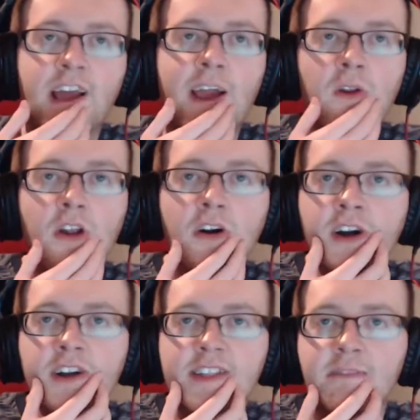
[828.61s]
how
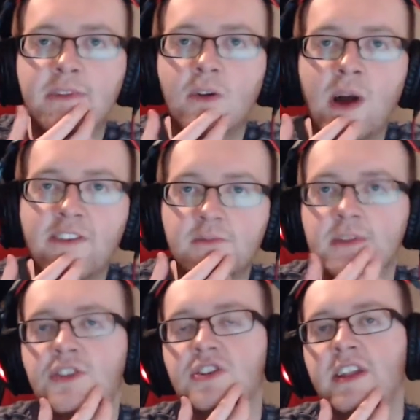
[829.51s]
long they've been away from
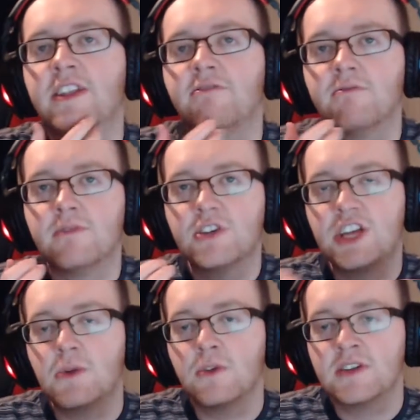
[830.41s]
each other,
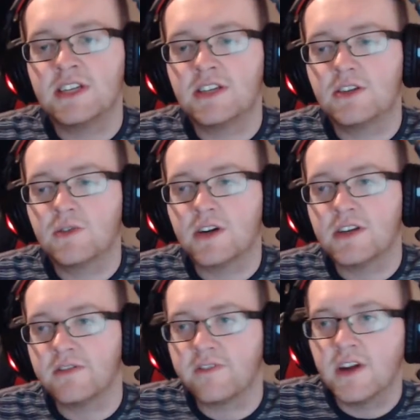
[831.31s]
she wanted to kind
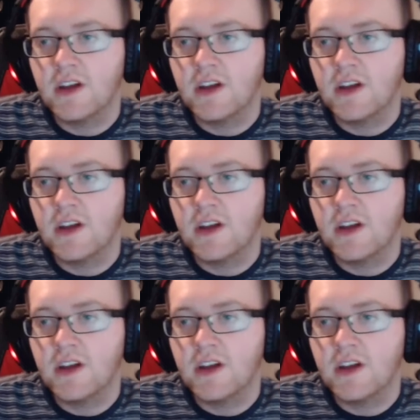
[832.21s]
of